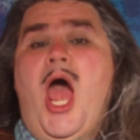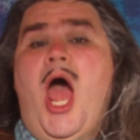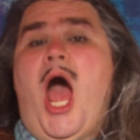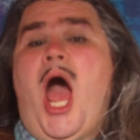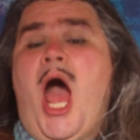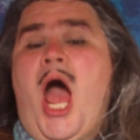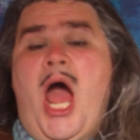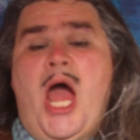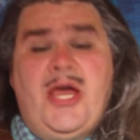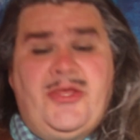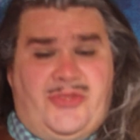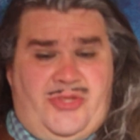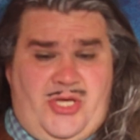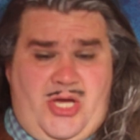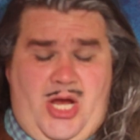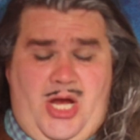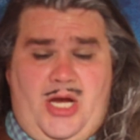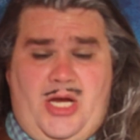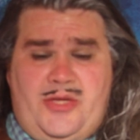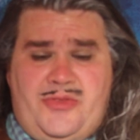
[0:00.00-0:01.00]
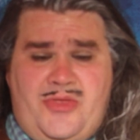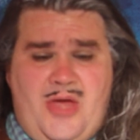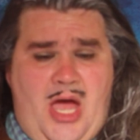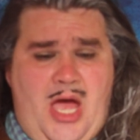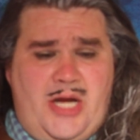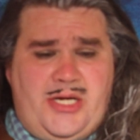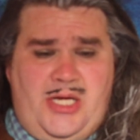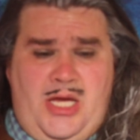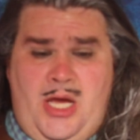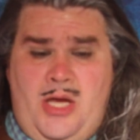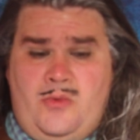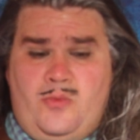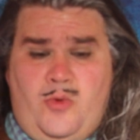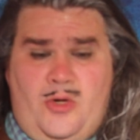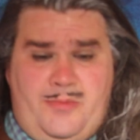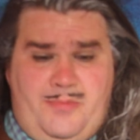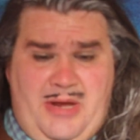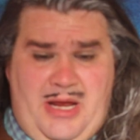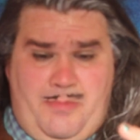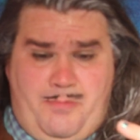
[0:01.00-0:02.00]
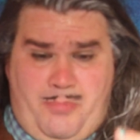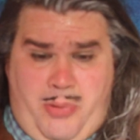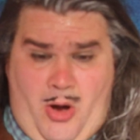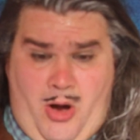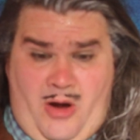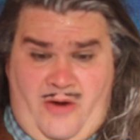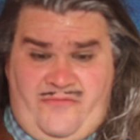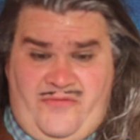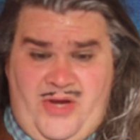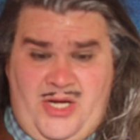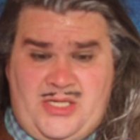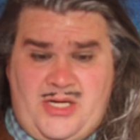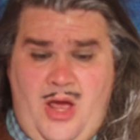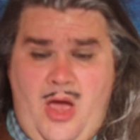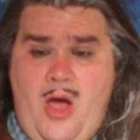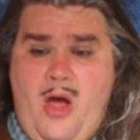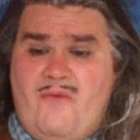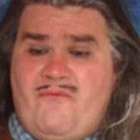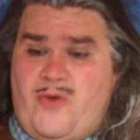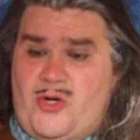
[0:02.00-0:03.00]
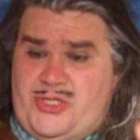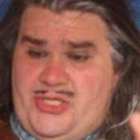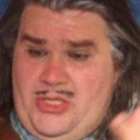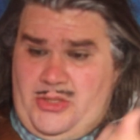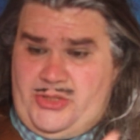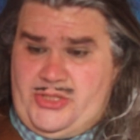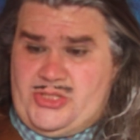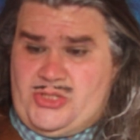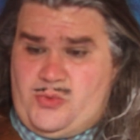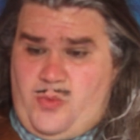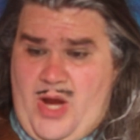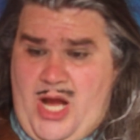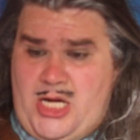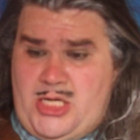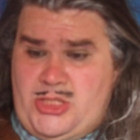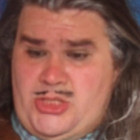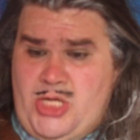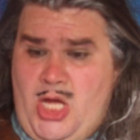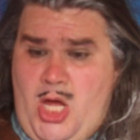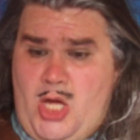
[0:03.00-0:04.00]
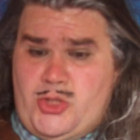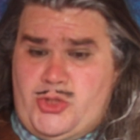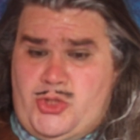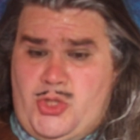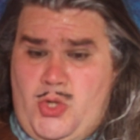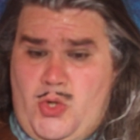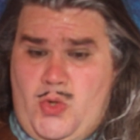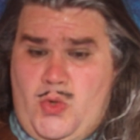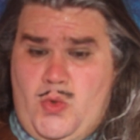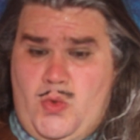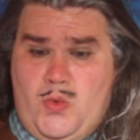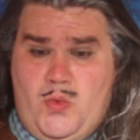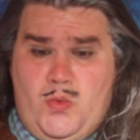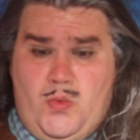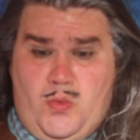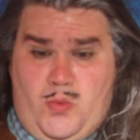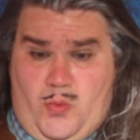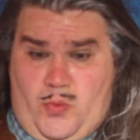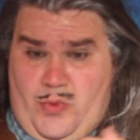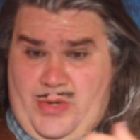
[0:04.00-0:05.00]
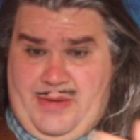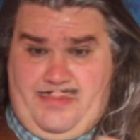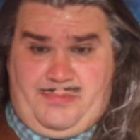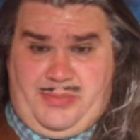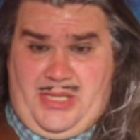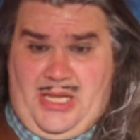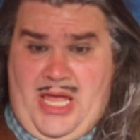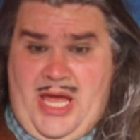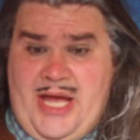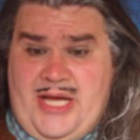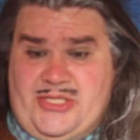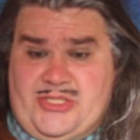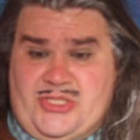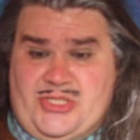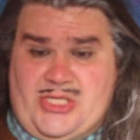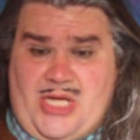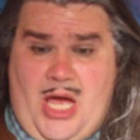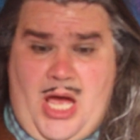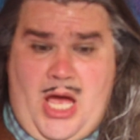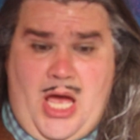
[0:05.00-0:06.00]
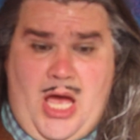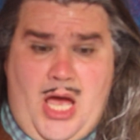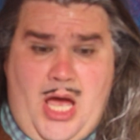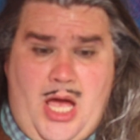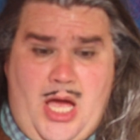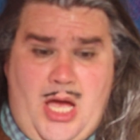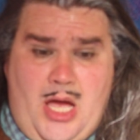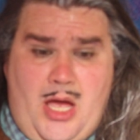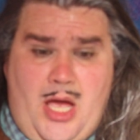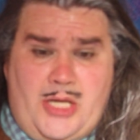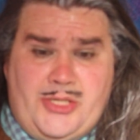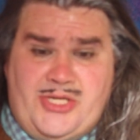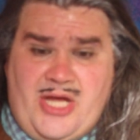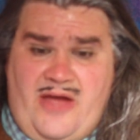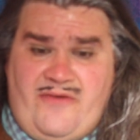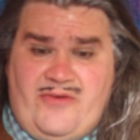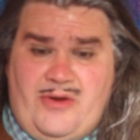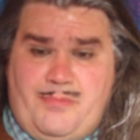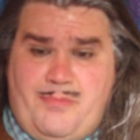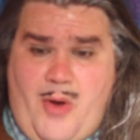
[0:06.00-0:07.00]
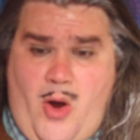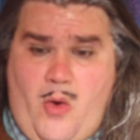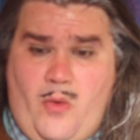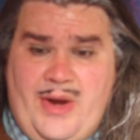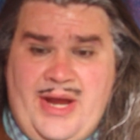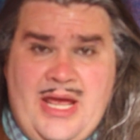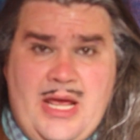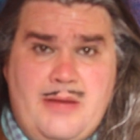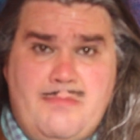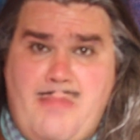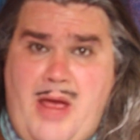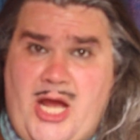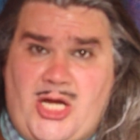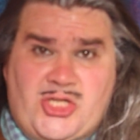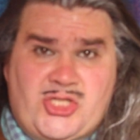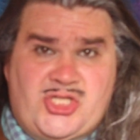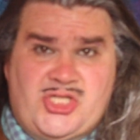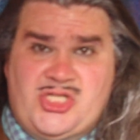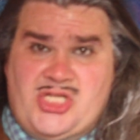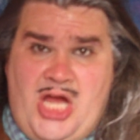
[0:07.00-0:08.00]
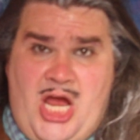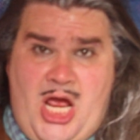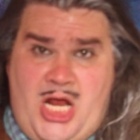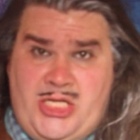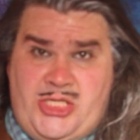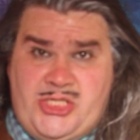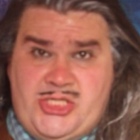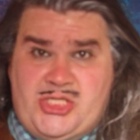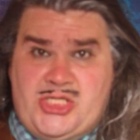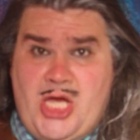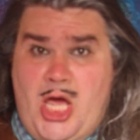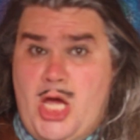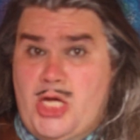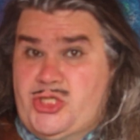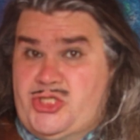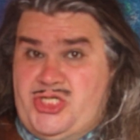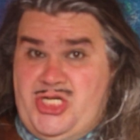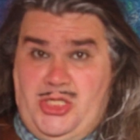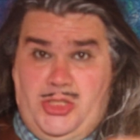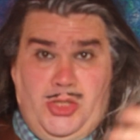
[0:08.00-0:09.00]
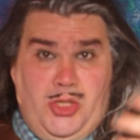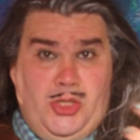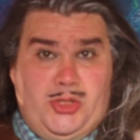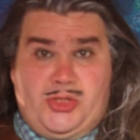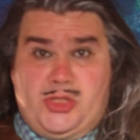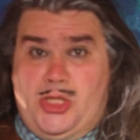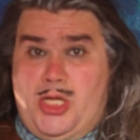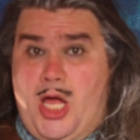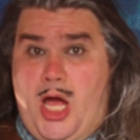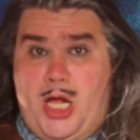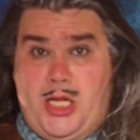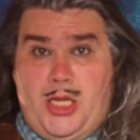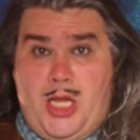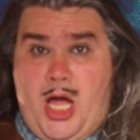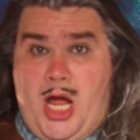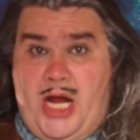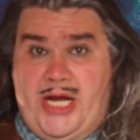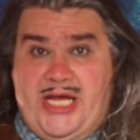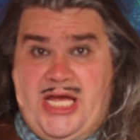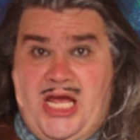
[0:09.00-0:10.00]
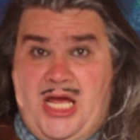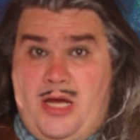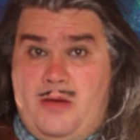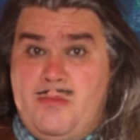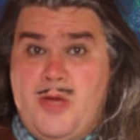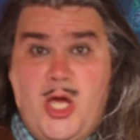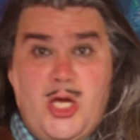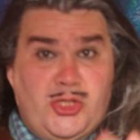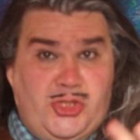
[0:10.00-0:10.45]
I think that it would be perfect for Tilda Swinton to replace David Bowie. It makes sense. She looks a lot like him.